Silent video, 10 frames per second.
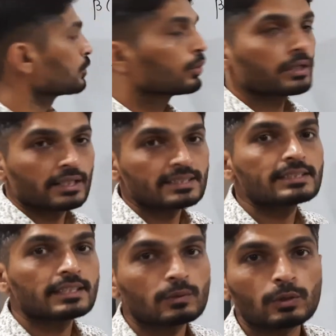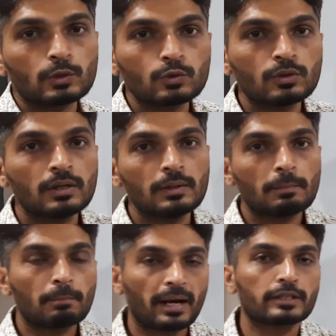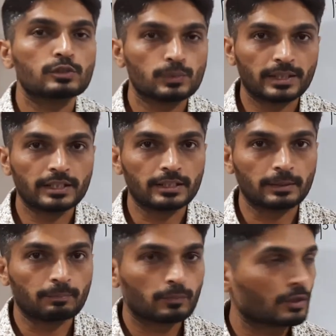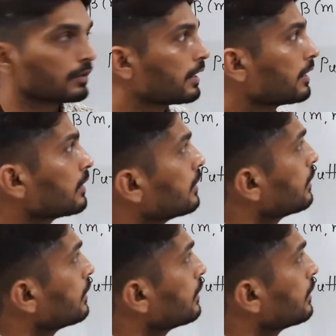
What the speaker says: know dx is equal to minus 1 dt, right?